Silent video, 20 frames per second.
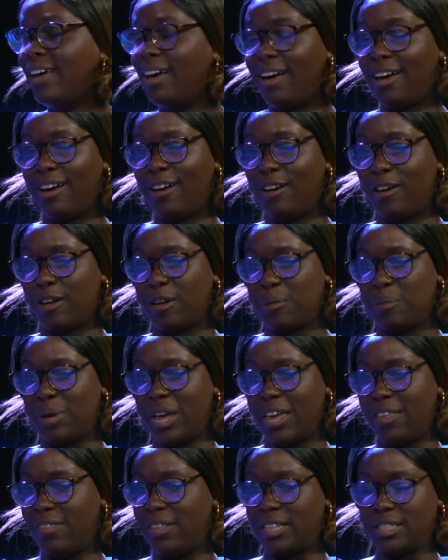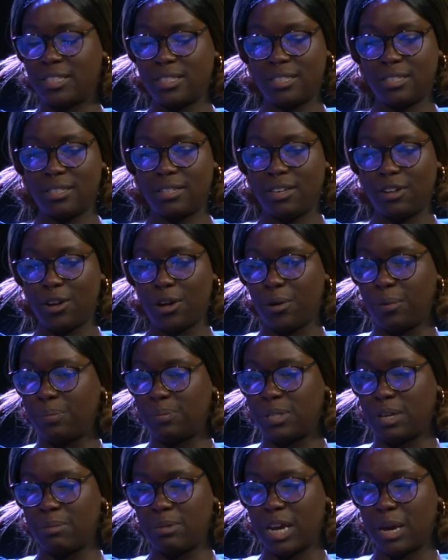And it's, you know,
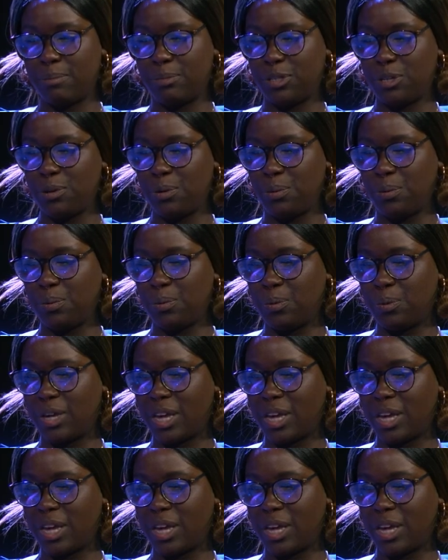sometimes you